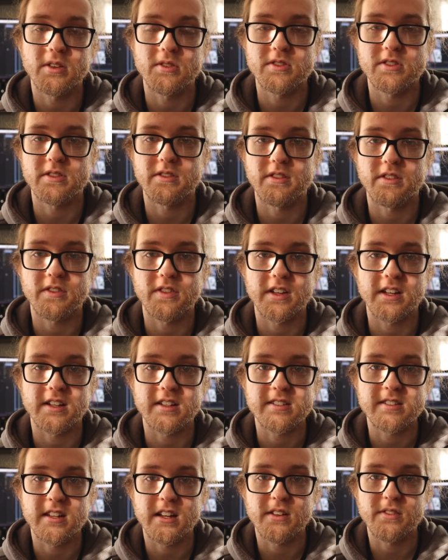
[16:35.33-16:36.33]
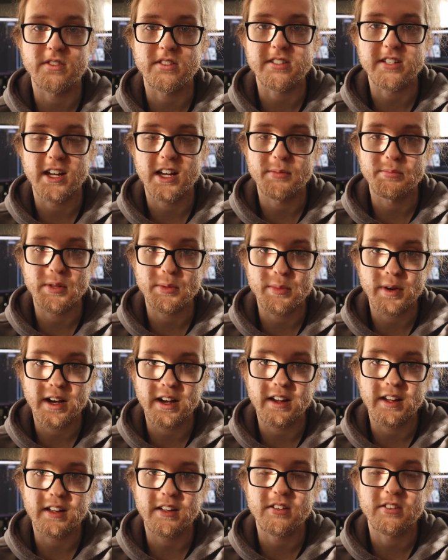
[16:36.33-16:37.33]
those are the things that I've just gotten me
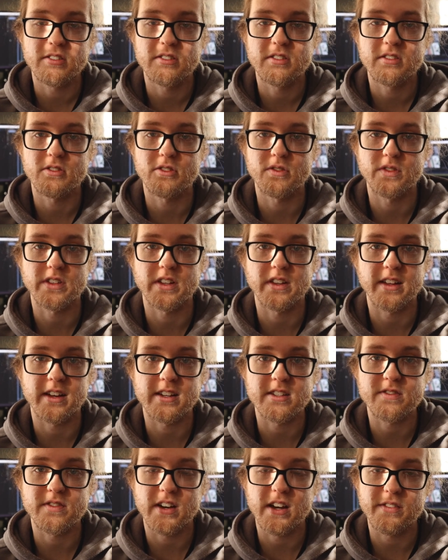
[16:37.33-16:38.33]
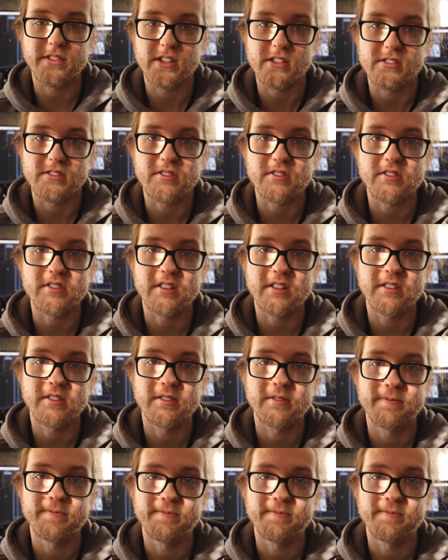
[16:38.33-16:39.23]
by over the last 5 years or so.